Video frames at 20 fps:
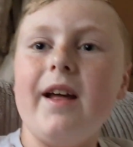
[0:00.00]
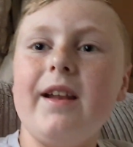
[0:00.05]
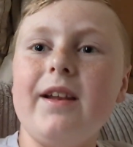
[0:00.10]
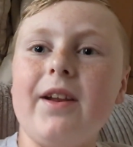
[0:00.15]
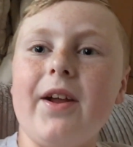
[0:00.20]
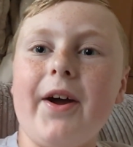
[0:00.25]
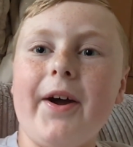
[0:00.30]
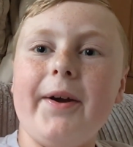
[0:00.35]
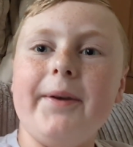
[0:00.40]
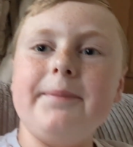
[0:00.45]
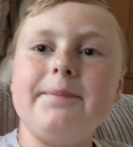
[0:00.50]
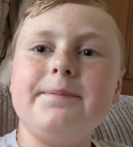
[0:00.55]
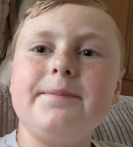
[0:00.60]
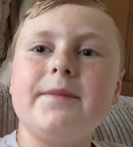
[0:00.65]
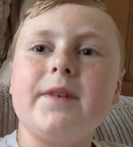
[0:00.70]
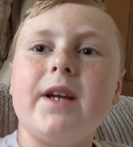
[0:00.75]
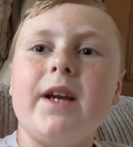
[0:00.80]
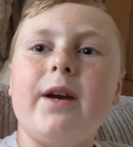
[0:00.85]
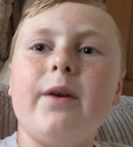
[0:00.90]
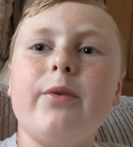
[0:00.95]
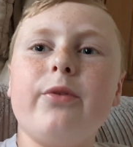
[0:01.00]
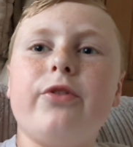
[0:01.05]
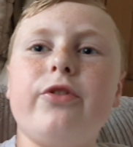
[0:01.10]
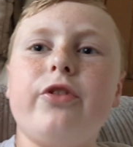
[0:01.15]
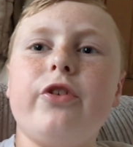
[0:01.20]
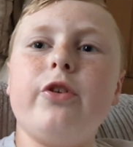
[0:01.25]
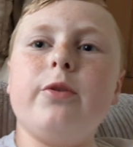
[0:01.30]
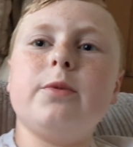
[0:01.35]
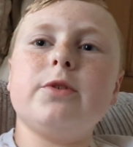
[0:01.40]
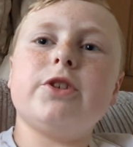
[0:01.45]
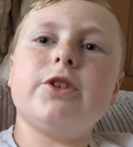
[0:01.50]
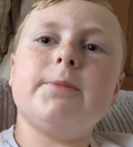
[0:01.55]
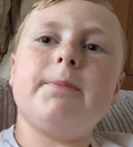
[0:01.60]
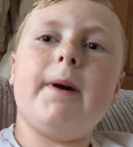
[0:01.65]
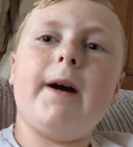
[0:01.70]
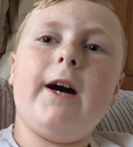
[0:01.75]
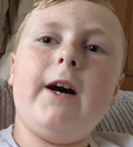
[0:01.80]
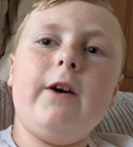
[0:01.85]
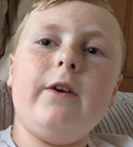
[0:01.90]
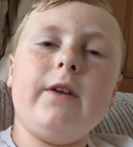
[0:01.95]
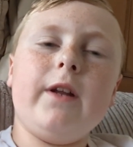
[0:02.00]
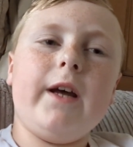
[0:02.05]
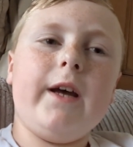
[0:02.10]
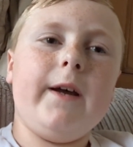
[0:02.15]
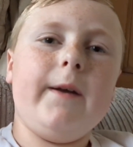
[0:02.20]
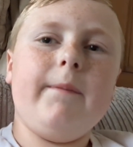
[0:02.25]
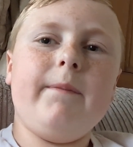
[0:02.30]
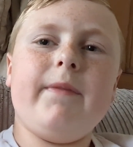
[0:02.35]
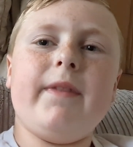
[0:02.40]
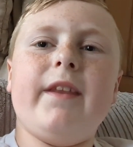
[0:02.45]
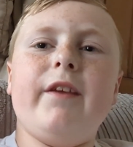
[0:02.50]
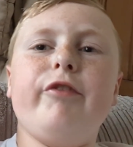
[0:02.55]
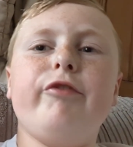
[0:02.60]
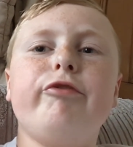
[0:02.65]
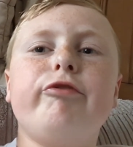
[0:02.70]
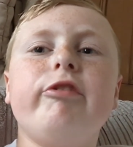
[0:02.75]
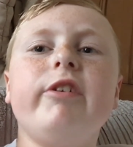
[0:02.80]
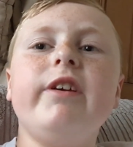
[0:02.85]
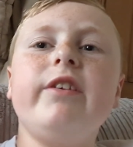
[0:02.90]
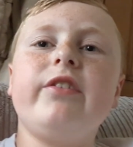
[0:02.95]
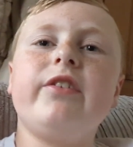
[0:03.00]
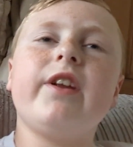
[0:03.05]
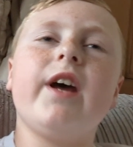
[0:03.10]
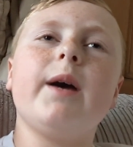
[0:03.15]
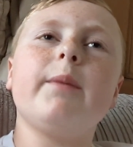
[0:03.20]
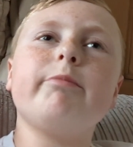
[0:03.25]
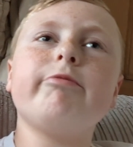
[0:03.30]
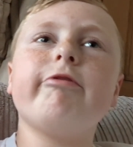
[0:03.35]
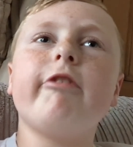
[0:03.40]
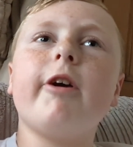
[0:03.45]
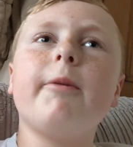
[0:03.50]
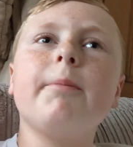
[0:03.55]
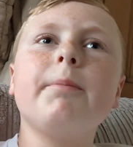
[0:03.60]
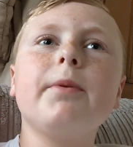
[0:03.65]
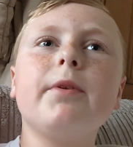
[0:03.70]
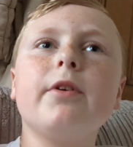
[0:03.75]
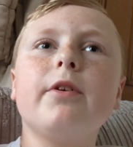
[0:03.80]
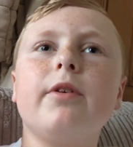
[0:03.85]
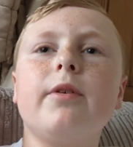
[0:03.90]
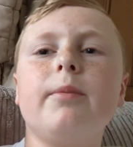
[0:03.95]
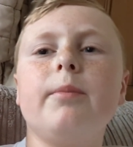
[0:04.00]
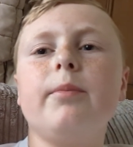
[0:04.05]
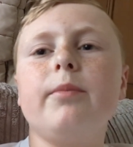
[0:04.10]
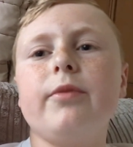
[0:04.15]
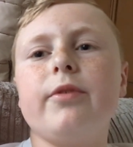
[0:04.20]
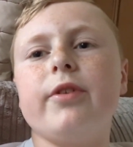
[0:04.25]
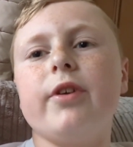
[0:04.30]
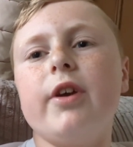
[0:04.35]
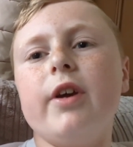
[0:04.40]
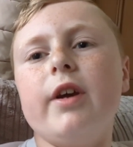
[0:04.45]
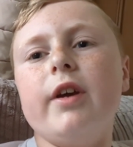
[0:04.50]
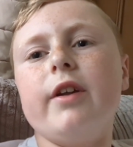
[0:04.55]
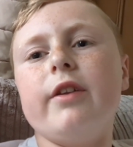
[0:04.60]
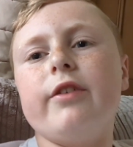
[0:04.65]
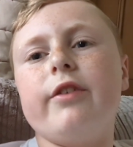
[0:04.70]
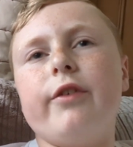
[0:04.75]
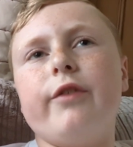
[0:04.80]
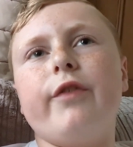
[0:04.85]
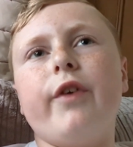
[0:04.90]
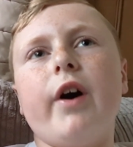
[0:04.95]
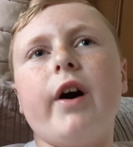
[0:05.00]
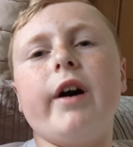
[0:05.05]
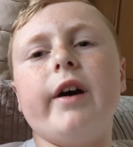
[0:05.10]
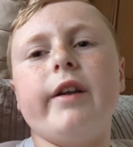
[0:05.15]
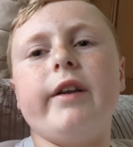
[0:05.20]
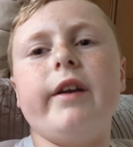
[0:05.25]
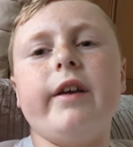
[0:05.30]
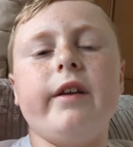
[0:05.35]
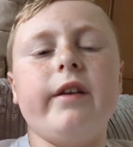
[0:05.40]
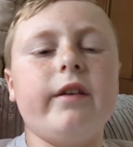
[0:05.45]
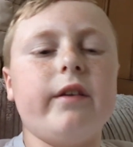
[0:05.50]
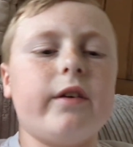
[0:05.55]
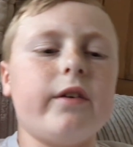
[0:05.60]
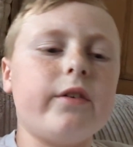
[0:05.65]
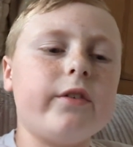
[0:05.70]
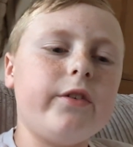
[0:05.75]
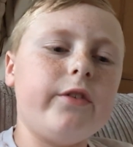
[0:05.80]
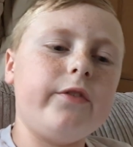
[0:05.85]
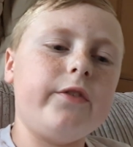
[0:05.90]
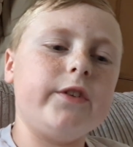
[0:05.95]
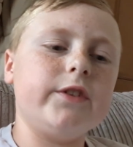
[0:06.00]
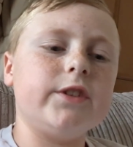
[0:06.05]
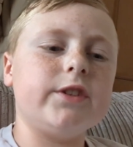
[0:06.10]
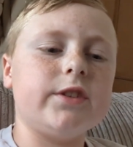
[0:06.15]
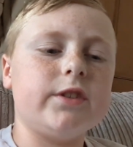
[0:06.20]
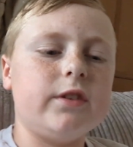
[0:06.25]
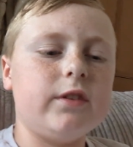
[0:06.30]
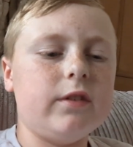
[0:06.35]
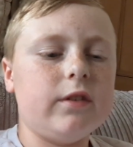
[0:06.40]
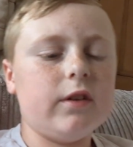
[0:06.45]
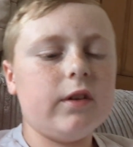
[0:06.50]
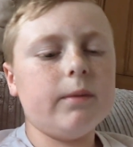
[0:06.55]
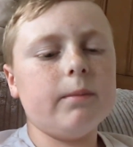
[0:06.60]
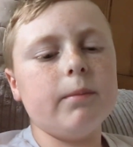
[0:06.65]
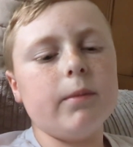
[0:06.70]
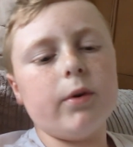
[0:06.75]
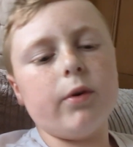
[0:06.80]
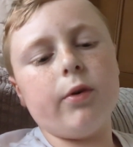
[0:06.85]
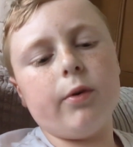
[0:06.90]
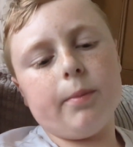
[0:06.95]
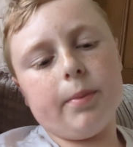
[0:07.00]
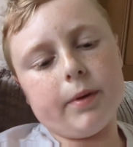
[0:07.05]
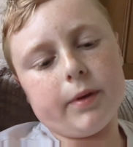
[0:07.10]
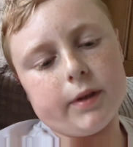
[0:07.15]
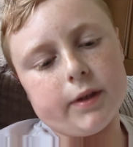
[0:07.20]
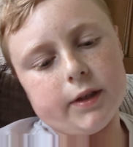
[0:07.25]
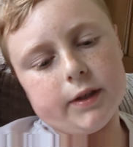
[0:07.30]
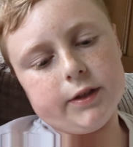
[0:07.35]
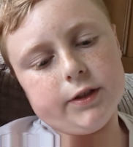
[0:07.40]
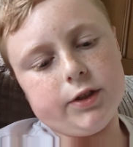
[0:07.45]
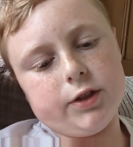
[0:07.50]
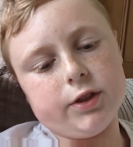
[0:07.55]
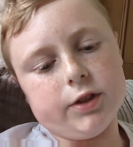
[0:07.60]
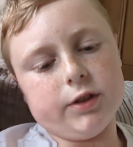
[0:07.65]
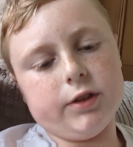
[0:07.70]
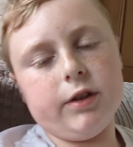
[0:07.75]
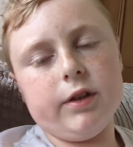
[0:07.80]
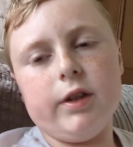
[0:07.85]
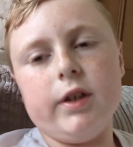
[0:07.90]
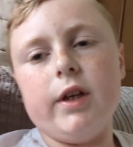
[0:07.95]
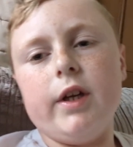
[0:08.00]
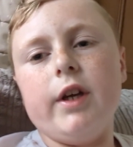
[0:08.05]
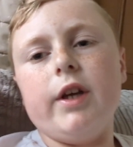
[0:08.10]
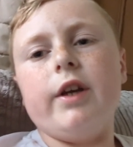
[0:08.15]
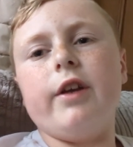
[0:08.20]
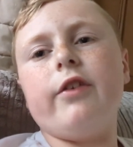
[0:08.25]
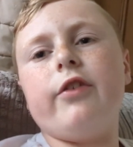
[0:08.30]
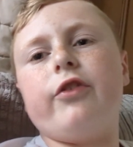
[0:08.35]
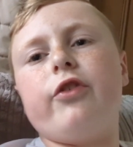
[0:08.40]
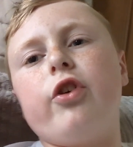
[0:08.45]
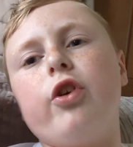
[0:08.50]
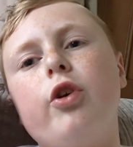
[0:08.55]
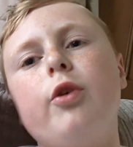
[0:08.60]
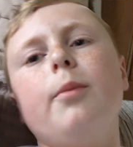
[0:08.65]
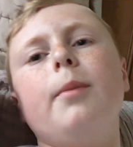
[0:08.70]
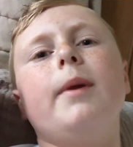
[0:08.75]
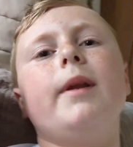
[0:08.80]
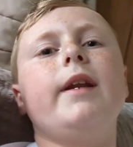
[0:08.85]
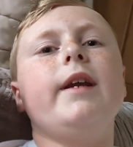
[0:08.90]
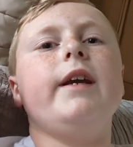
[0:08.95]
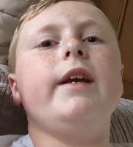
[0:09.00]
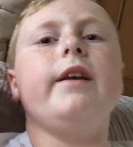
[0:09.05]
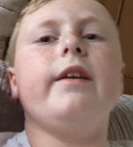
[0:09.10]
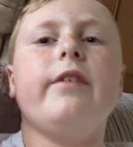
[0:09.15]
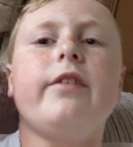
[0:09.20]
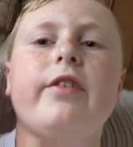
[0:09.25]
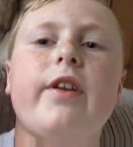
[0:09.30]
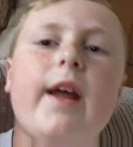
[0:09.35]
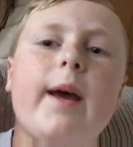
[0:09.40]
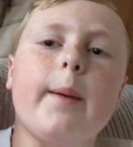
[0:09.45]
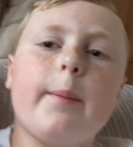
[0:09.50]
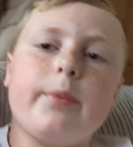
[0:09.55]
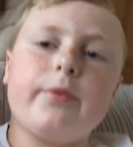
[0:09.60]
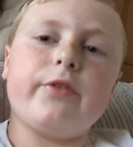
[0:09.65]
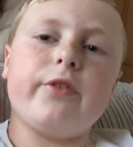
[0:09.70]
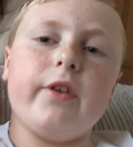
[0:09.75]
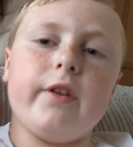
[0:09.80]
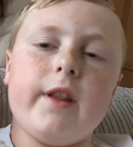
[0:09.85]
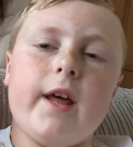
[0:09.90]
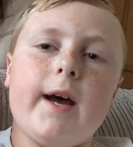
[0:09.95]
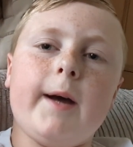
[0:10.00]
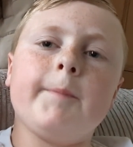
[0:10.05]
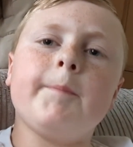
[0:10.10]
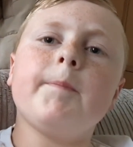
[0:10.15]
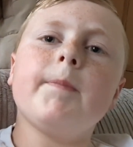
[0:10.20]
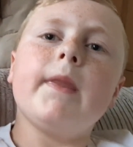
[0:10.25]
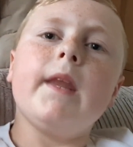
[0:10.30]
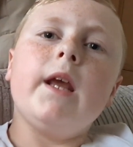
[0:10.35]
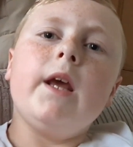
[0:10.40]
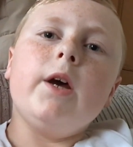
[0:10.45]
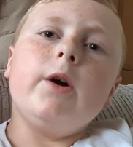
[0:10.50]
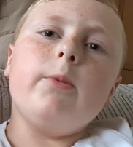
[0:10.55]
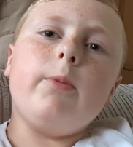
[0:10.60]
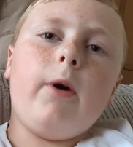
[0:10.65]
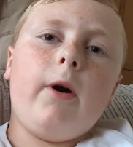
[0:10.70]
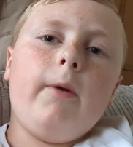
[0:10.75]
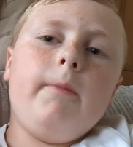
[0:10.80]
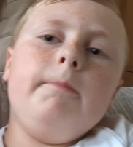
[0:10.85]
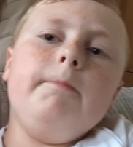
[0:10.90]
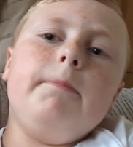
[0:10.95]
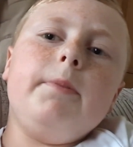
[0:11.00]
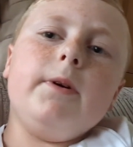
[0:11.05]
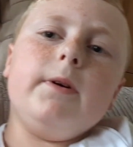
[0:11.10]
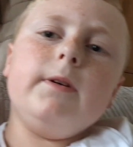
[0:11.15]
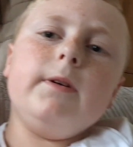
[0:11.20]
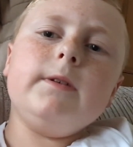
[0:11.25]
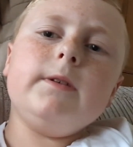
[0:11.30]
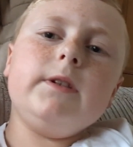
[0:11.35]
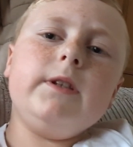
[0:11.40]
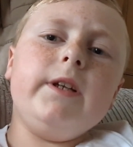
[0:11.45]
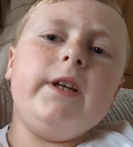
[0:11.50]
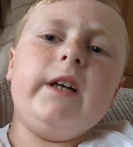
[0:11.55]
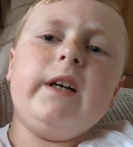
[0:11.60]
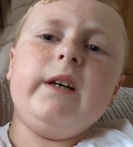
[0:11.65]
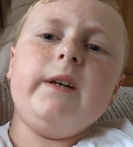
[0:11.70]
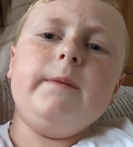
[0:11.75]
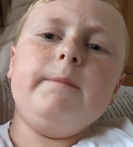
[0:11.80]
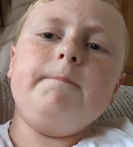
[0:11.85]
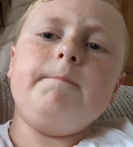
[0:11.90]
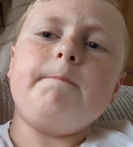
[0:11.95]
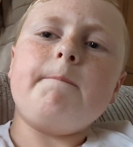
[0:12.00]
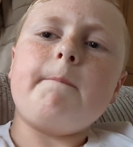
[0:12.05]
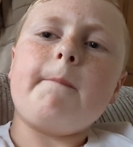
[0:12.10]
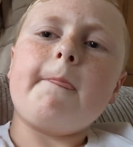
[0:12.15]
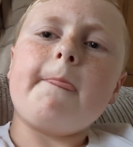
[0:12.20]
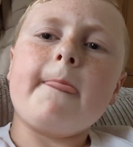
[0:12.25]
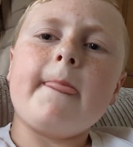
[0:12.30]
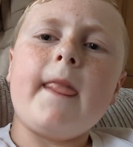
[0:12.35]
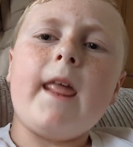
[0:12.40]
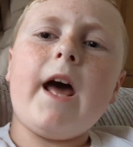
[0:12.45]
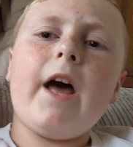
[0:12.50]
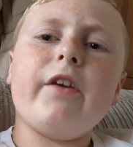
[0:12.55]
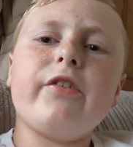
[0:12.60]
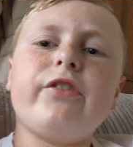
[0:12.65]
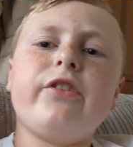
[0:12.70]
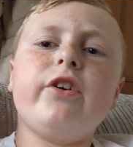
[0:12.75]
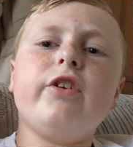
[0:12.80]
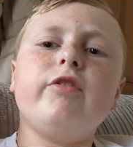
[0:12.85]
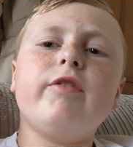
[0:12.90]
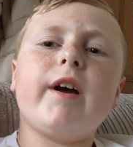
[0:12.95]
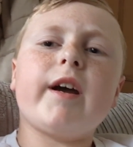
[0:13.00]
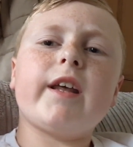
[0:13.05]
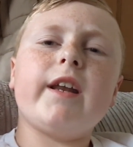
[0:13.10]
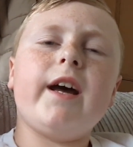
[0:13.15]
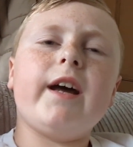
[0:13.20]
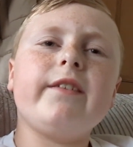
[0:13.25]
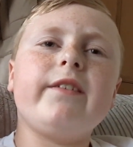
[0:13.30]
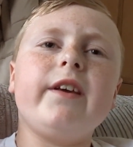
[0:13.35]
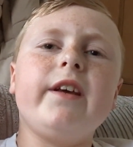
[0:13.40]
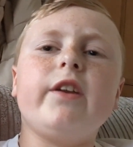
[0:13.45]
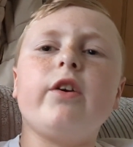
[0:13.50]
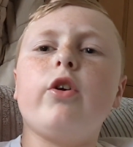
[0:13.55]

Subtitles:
It was too much about 3-step problems, dividing, long division, long multiplication. There's too many steps to that one, but I still reckon I did